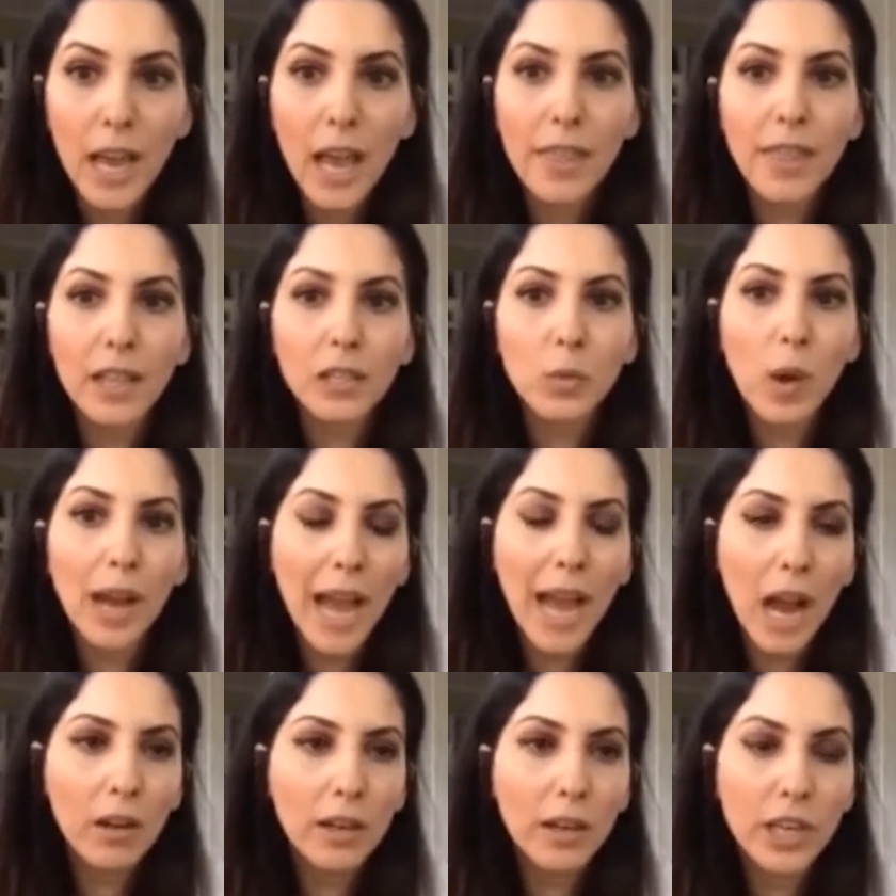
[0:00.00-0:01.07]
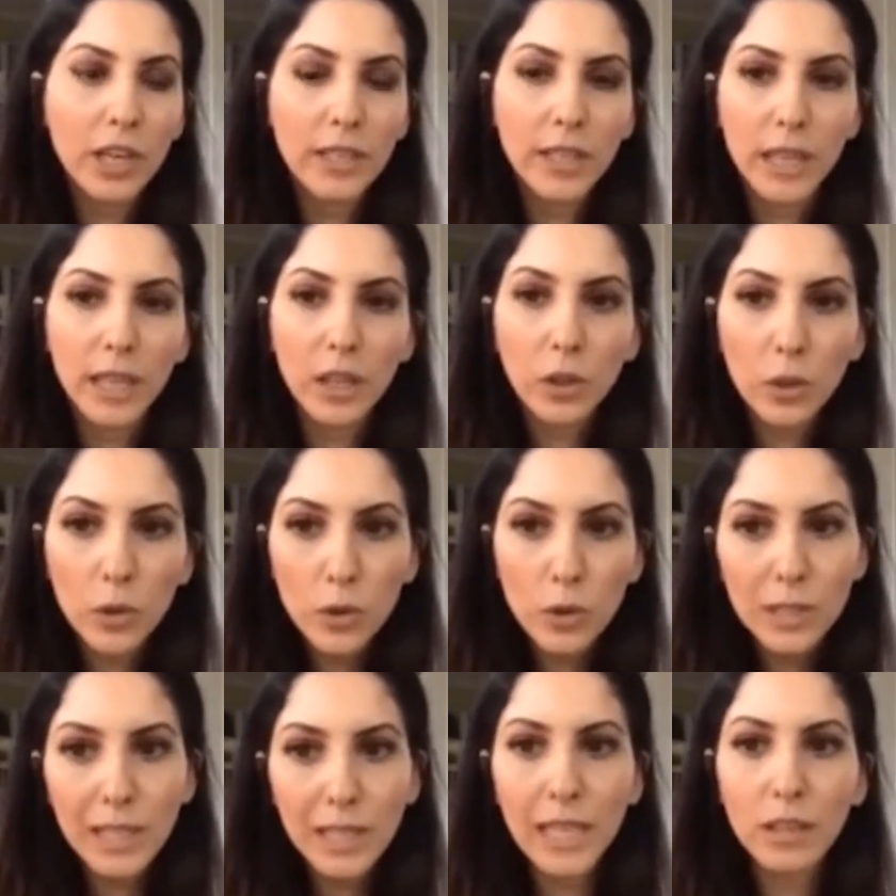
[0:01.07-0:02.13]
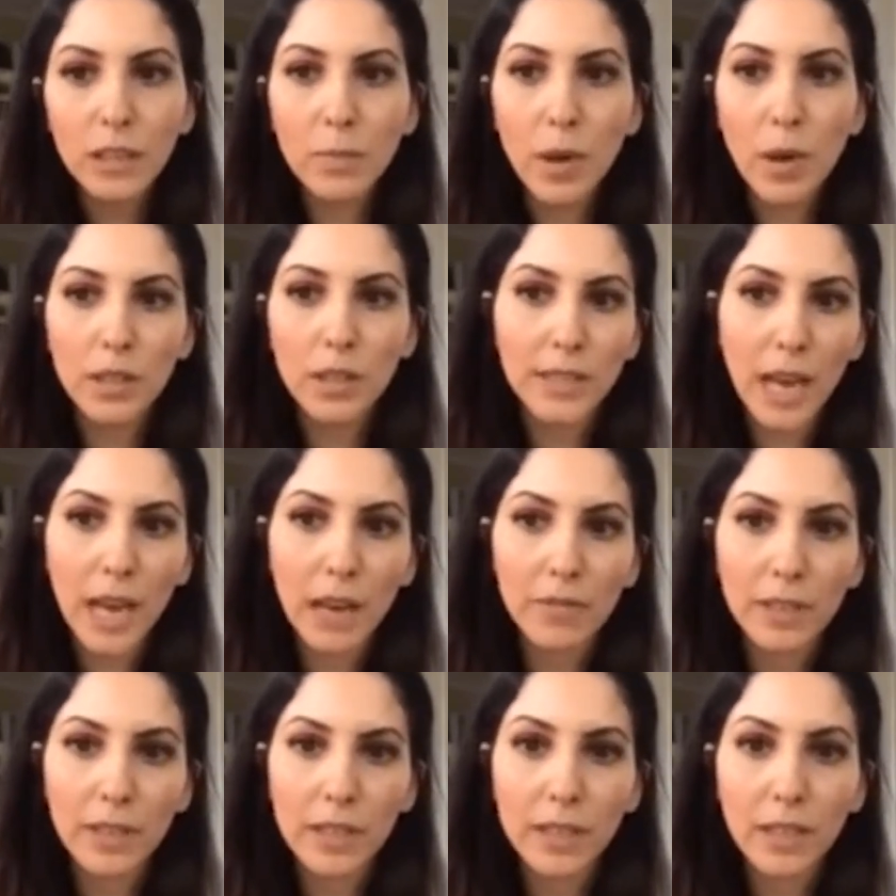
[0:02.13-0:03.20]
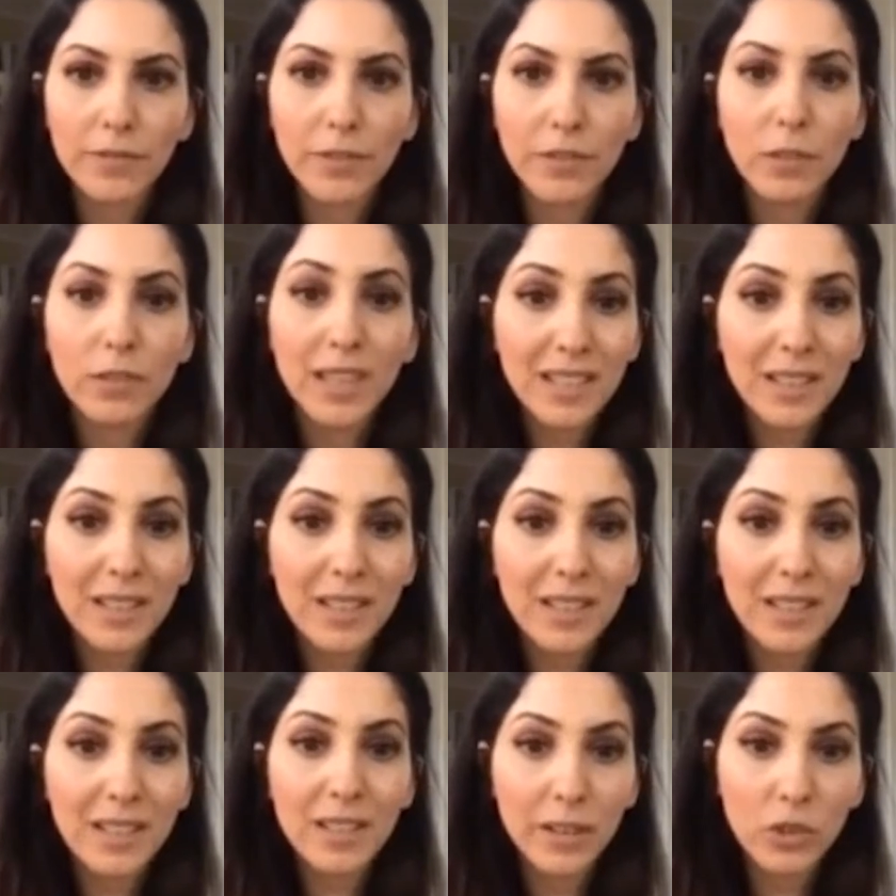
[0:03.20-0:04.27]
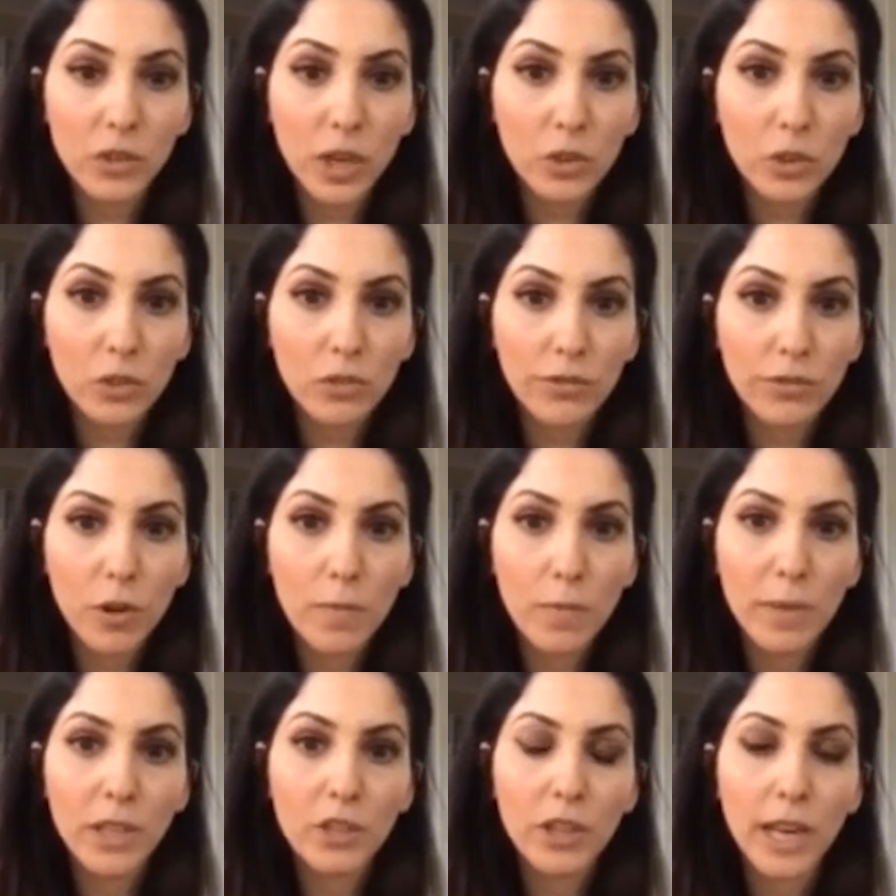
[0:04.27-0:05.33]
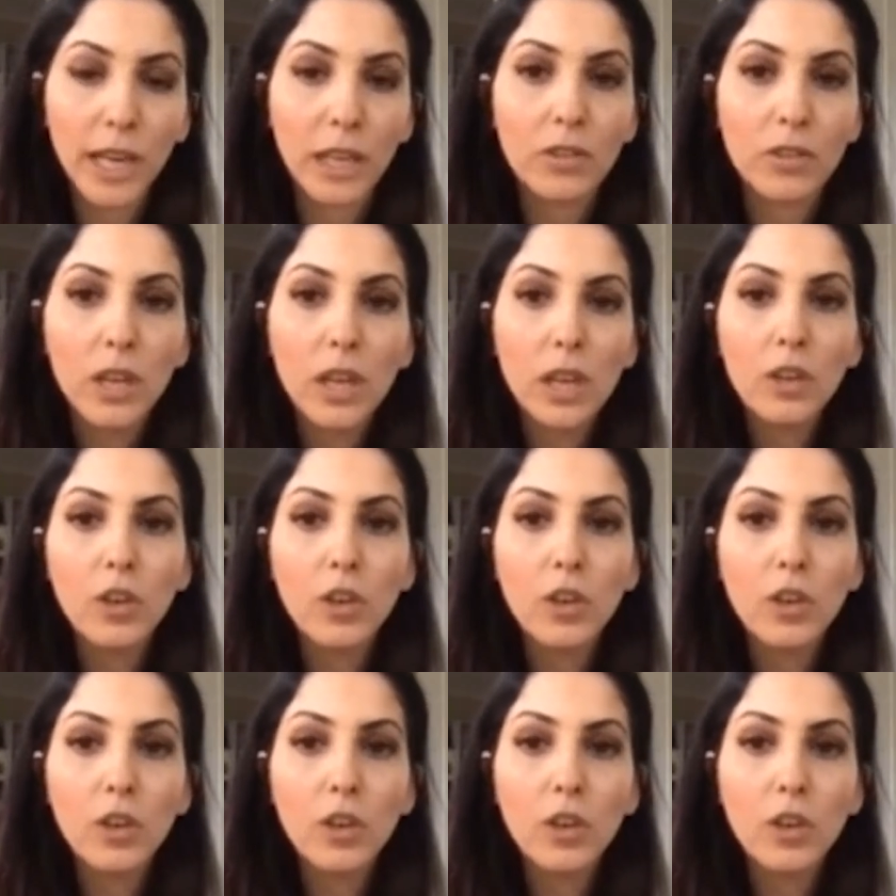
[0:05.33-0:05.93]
And that's why our agenda includes legal and policy advocacy for necessary structural reform and change,